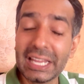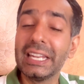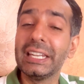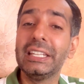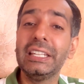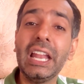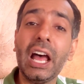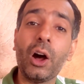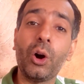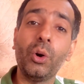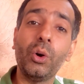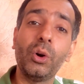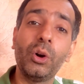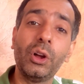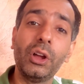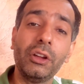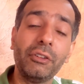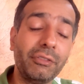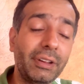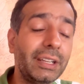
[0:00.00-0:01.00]
Now,
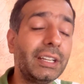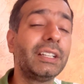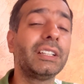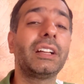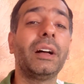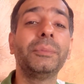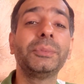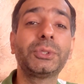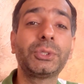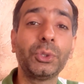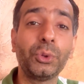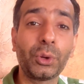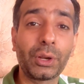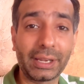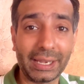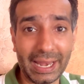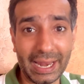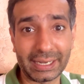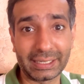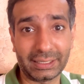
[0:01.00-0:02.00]
when it comes to
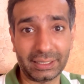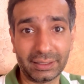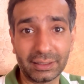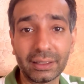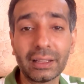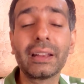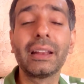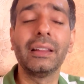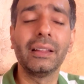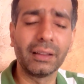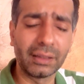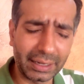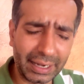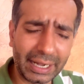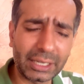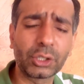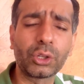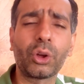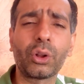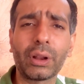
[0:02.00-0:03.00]
React
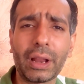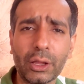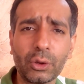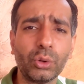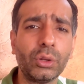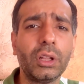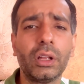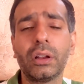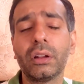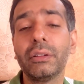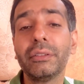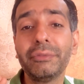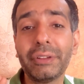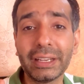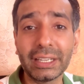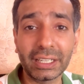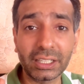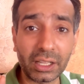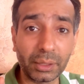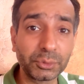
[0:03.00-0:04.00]
or Angular,
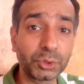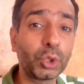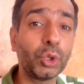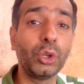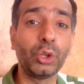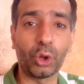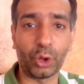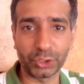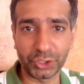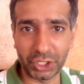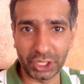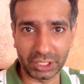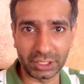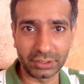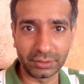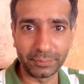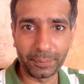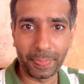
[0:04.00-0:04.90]
when it comes to logic,